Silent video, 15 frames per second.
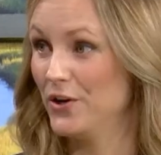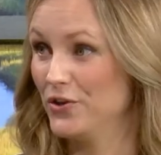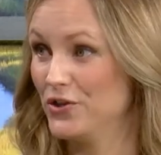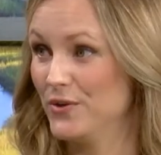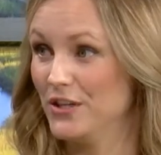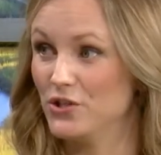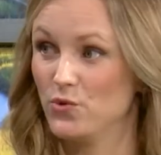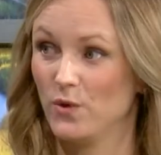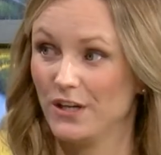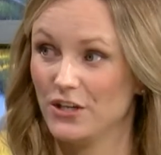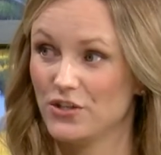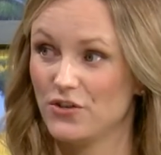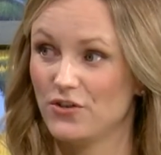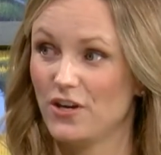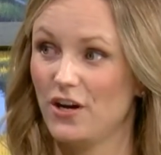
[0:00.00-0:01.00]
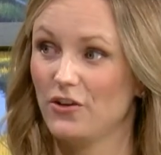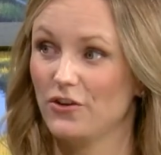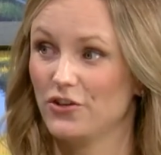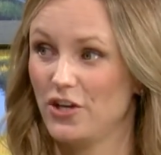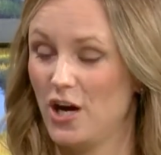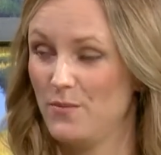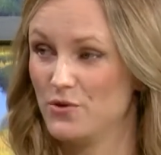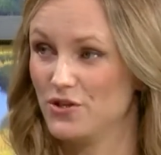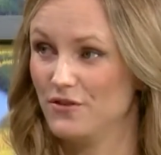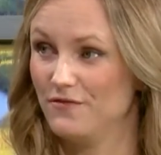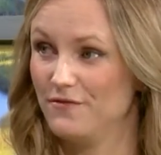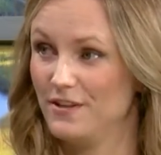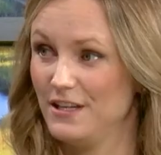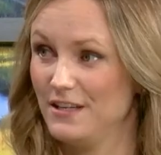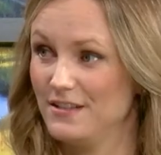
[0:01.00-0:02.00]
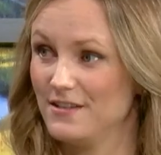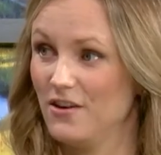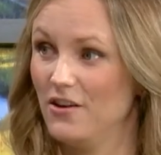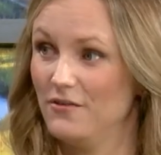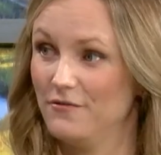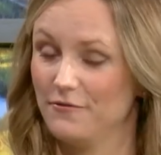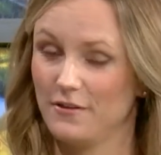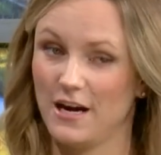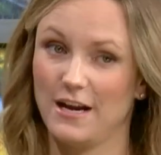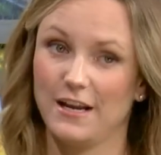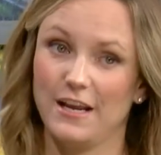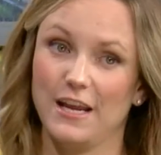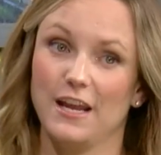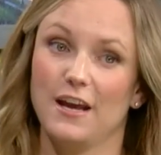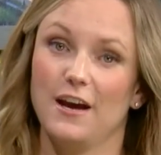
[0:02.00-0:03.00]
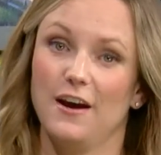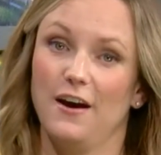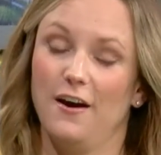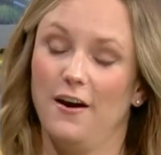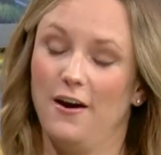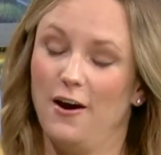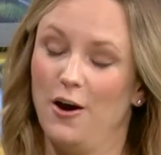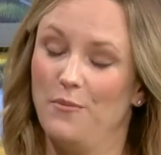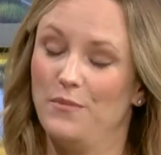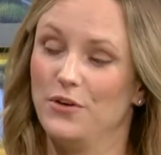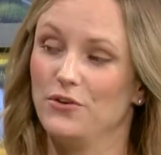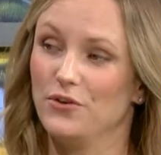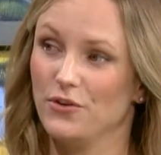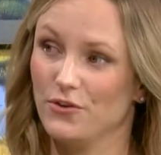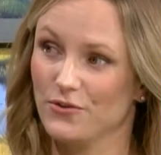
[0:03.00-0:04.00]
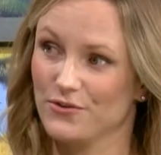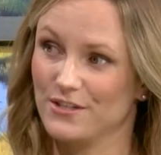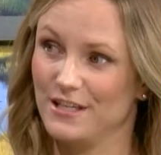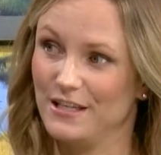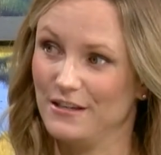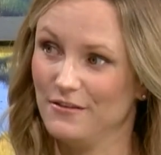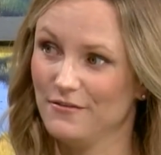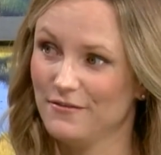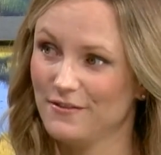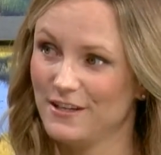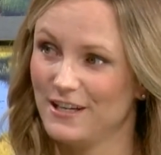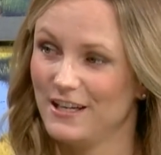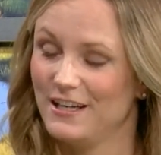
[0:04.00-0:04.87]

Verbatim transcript: are doing $22 adoption fees on Friday, um, New Year's Eve.